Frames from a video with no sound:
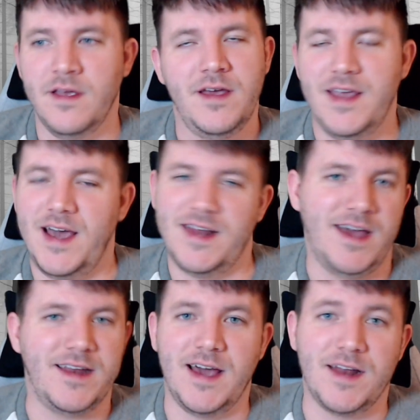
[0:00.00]
yada,
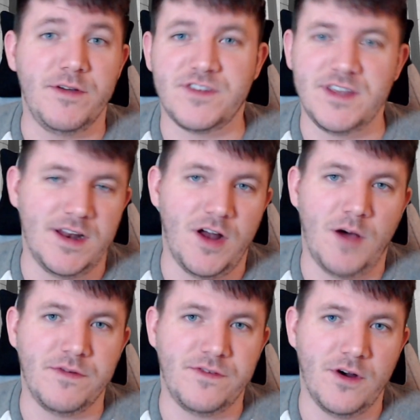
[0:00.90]
yada, yada. We've seen it
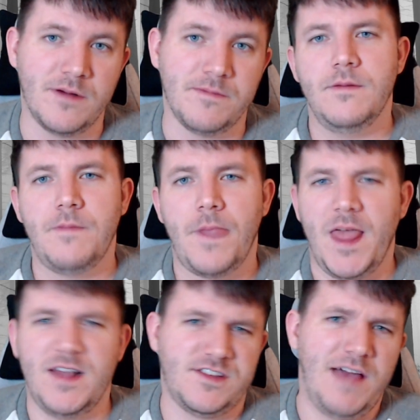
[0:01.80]
all before.
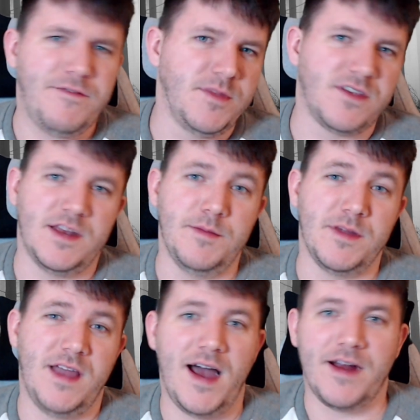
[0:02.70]
And aside from the
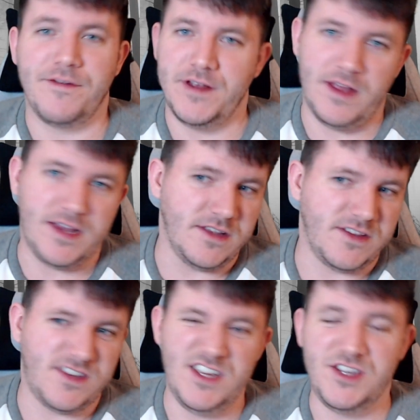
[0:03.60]
cinematography, like the
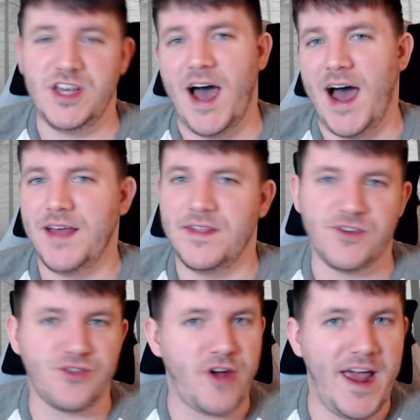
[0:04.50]
CGI, the
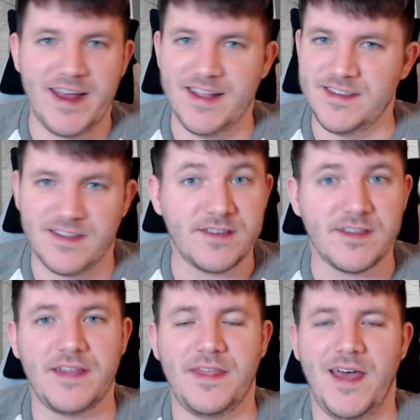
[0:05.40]
dragons, things
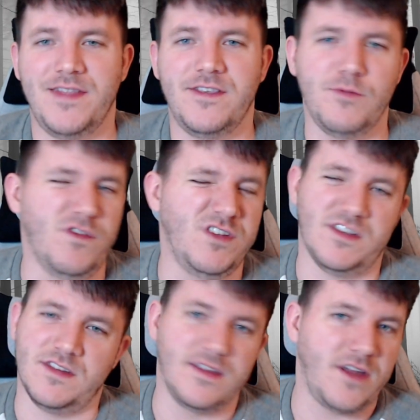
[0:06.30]
like that, this movie's
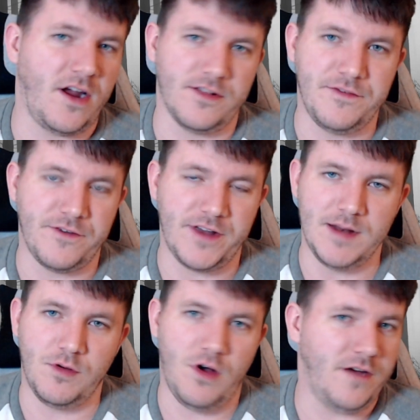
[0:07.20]
just entirely
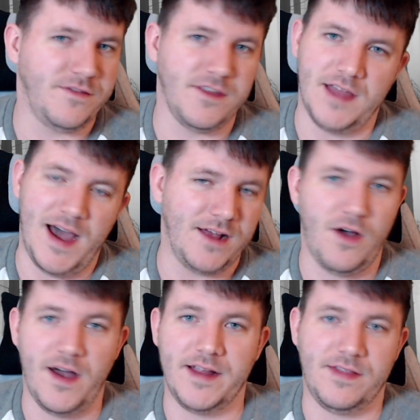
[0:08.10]
forgettable. All of the
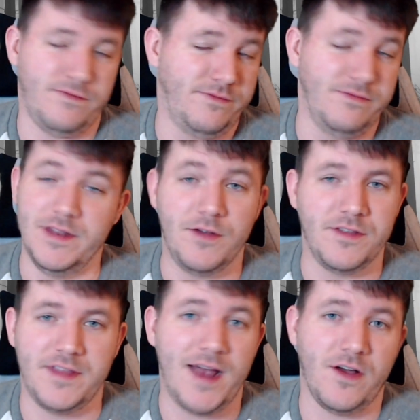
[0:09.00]
dialogue, you know,
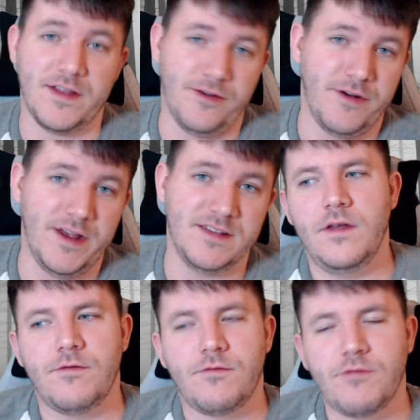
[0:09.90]
the dialogue there
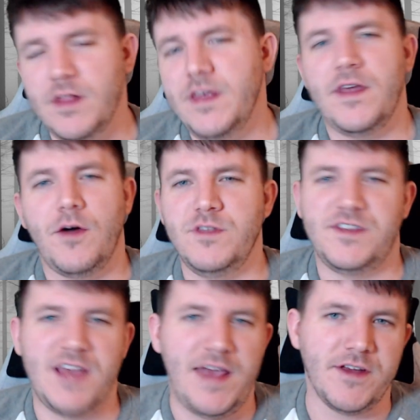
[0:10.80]
is. Really, the only
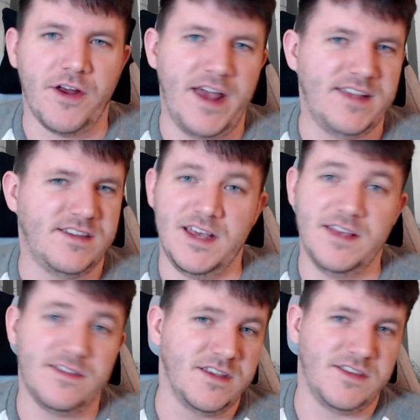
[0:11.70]
saving grace is,
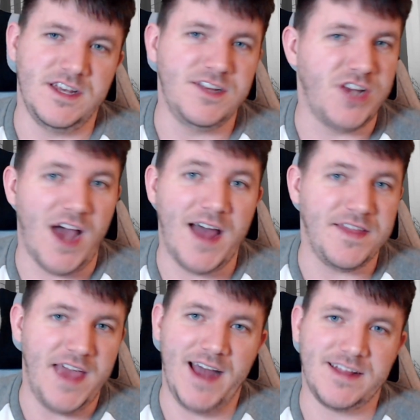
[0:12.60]
is the CGI
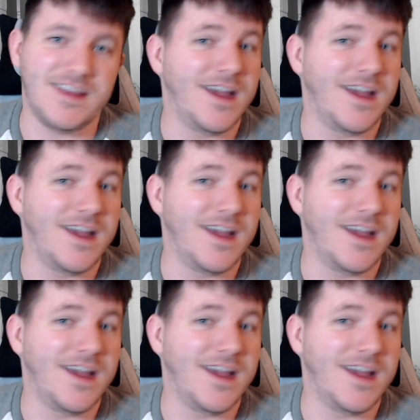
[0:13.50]
and the acting. I